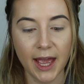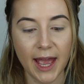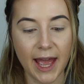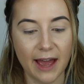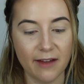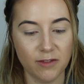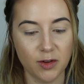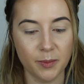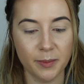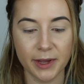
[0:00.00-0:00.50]

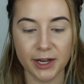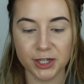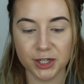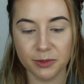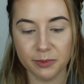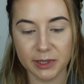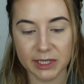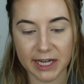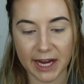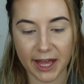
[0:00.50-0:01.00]
Have a major
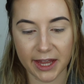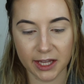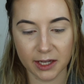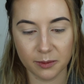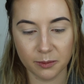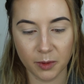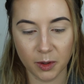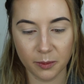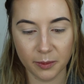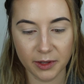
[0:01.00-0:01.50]

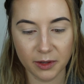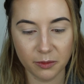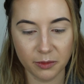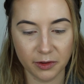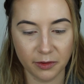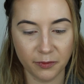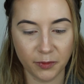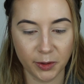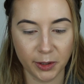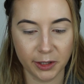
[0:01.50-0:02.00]
metallic moment
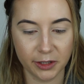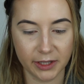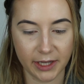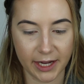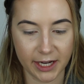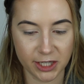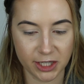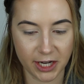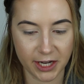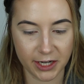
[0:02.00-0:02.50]
with foiled
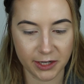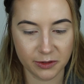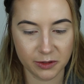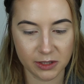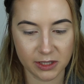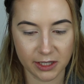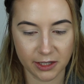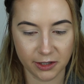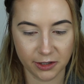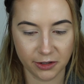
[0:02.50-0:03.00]

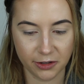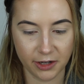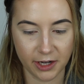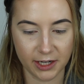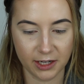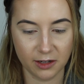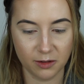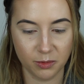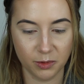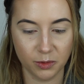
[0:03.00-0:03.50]
eyeshadows that are
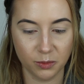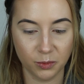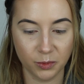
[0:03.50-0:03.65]
created with